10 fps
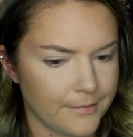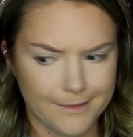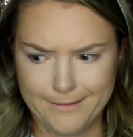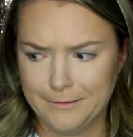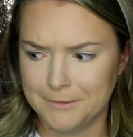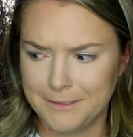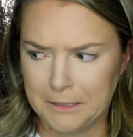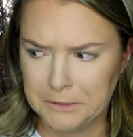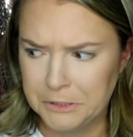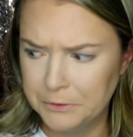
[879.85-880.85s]
That sounded
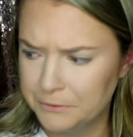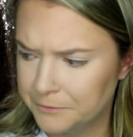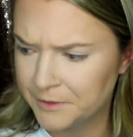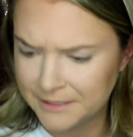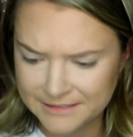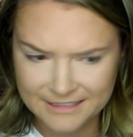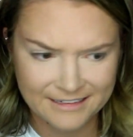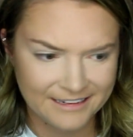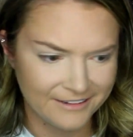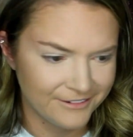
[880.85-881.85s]
like a toot when I
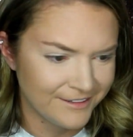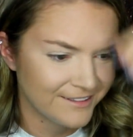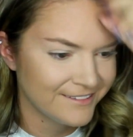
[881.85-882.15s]
sat down.